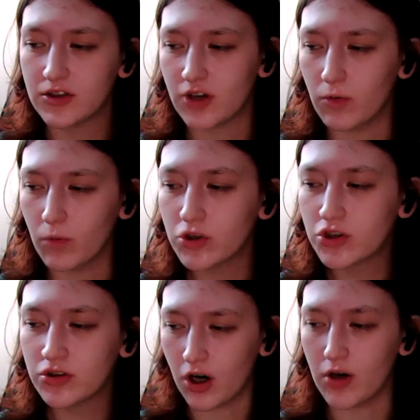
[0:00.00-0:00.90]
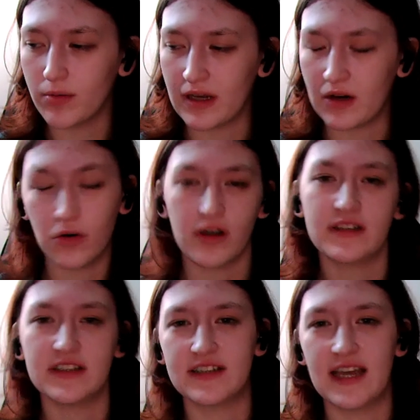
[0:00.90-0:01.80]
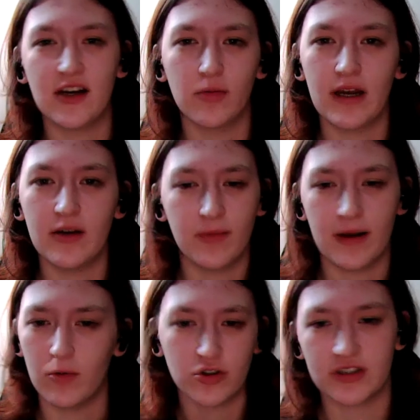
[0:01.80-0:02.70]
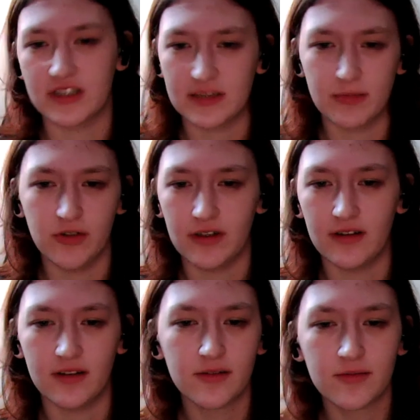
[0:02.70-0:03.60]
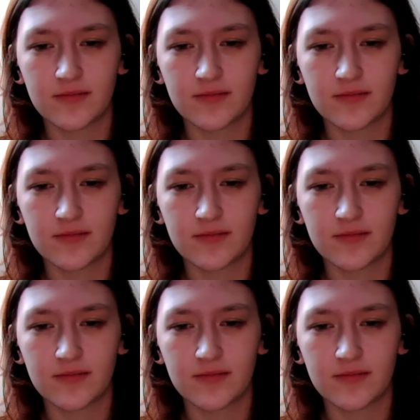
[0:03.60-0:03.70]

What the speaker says: So, what do you hope that audiences take away when watching this movie?